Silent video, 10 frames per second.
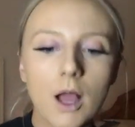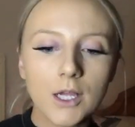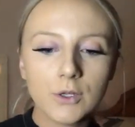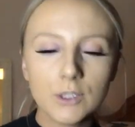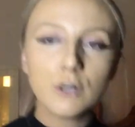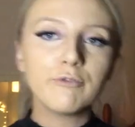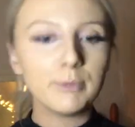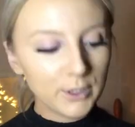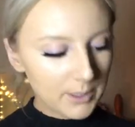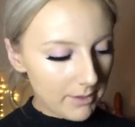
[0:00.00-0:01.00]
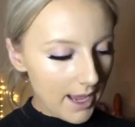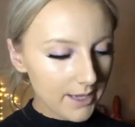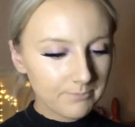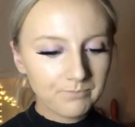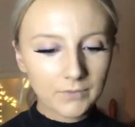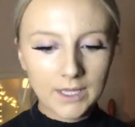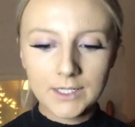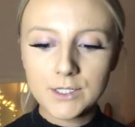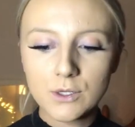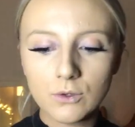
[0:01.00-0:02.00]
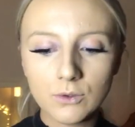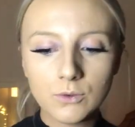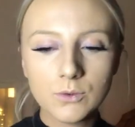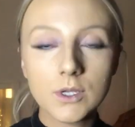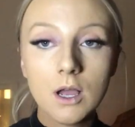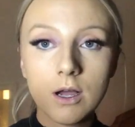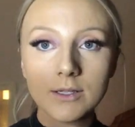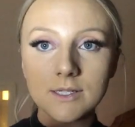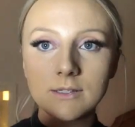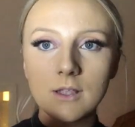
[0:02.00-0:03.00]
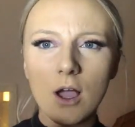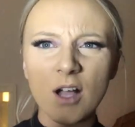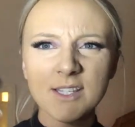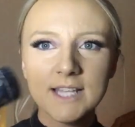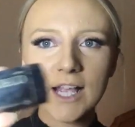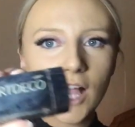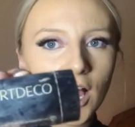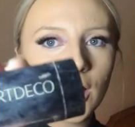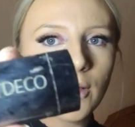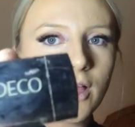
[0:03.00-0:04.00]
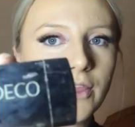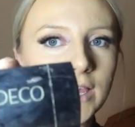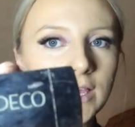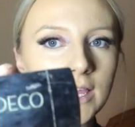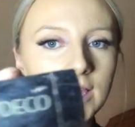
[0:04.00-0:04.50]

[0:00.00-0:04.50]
I got it off Beauty Bay, and it's called Art Deco, I think it